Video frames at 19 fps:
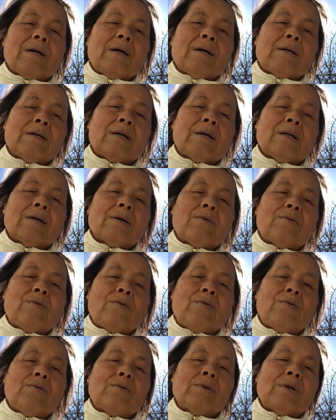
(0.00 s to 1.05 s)
i gonna
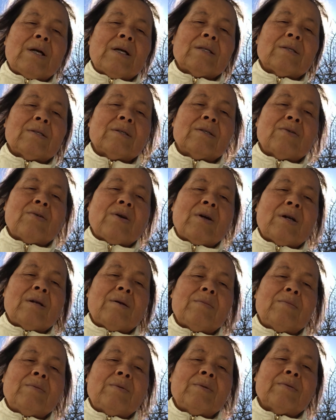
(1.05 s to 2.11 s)
go lesson
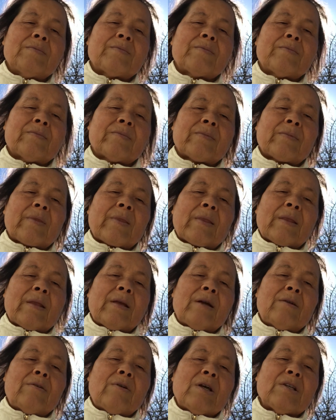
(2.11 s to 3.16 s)
12
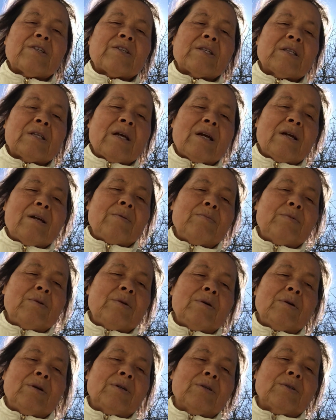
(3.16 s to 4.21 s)
resting terrible
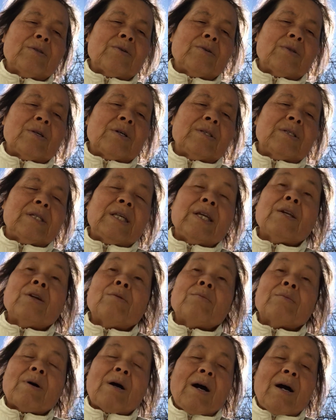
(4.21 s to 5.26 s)
also the seed
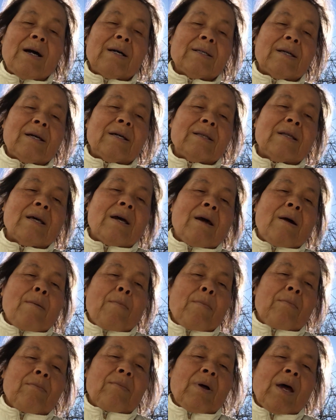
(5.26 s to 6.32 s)
of god and
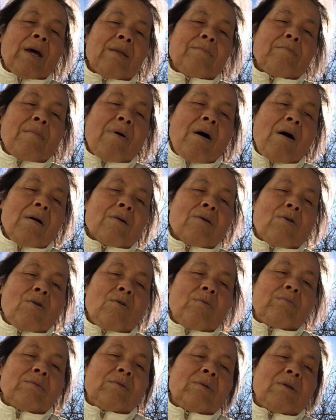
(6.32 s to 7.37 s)
and mark
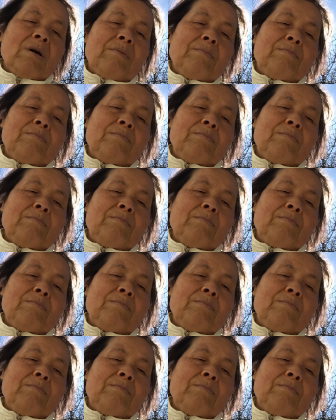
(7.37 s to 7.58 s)
of the